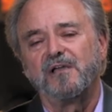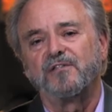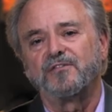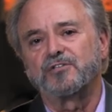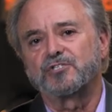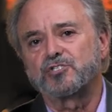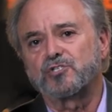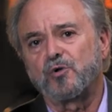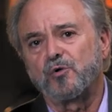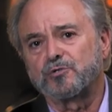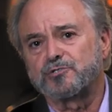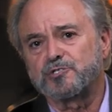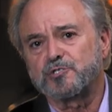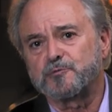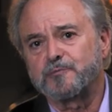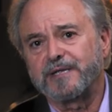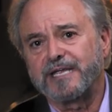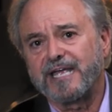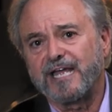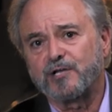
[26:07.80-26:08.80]
The soldiers
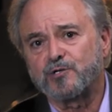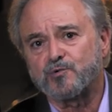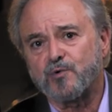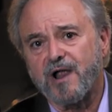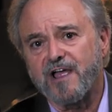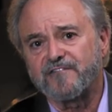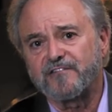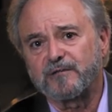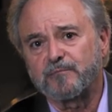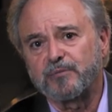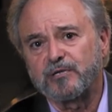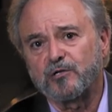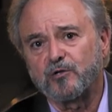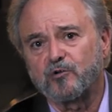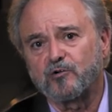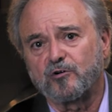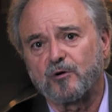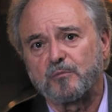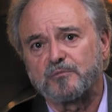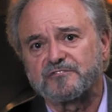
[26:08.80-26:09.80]
began driving
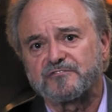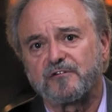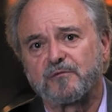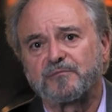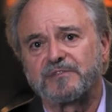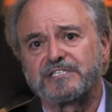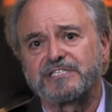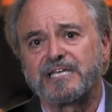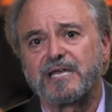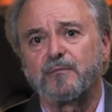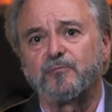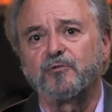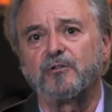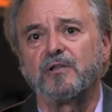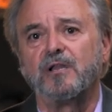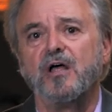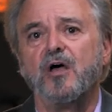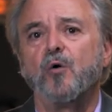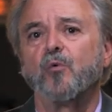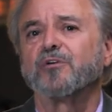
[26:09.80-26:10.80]
pilgrims from the temple
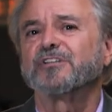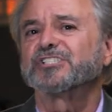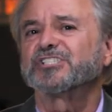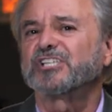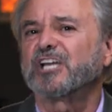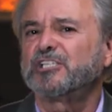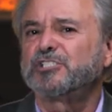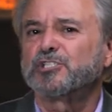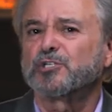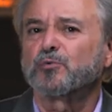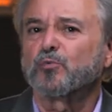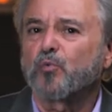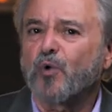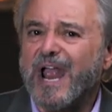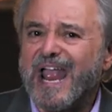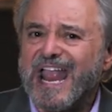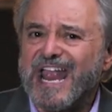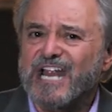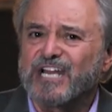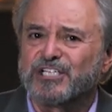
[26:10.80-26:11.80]
with such a
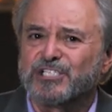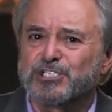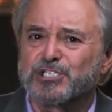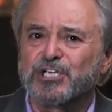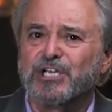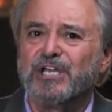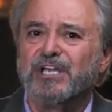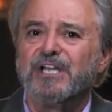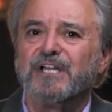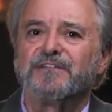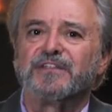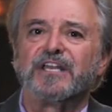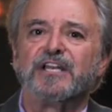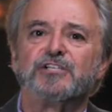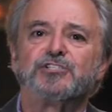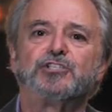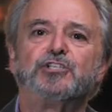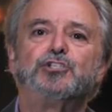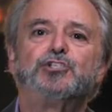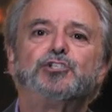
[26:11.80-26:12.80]
rage that
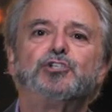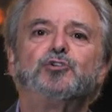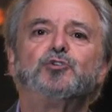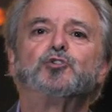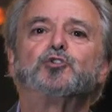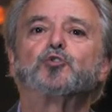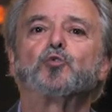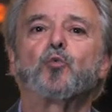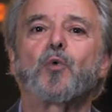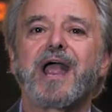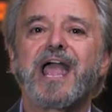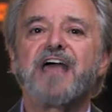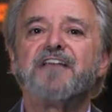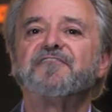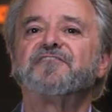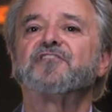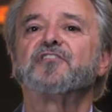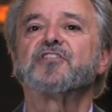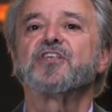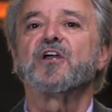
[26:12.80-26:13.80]
as the Jews ran
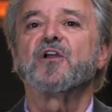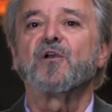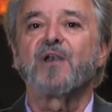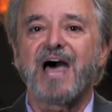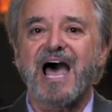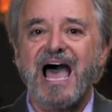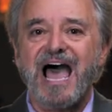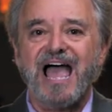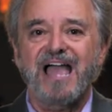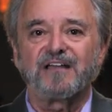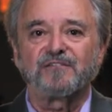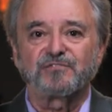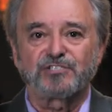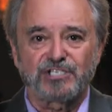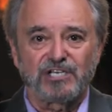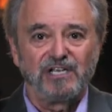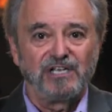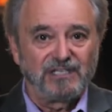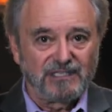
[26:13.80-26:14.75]
for their lives,